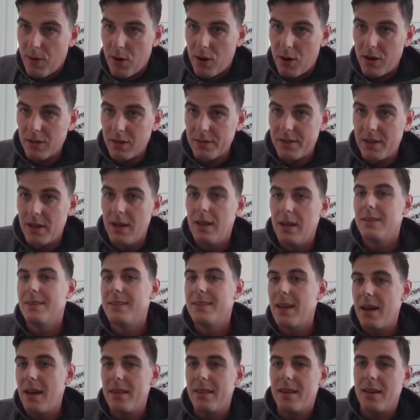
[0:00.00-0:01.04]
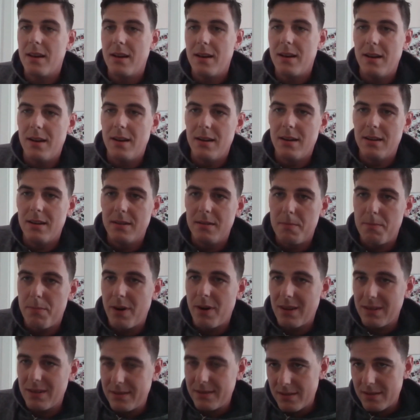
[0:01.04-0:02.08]
world than
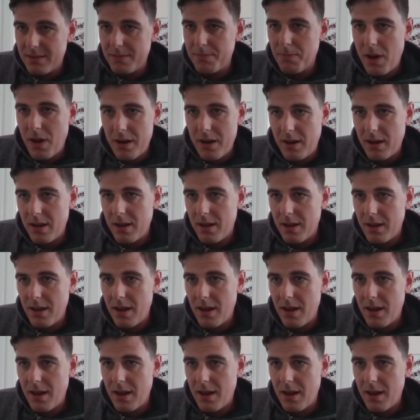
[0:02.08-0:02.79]
Brussels money.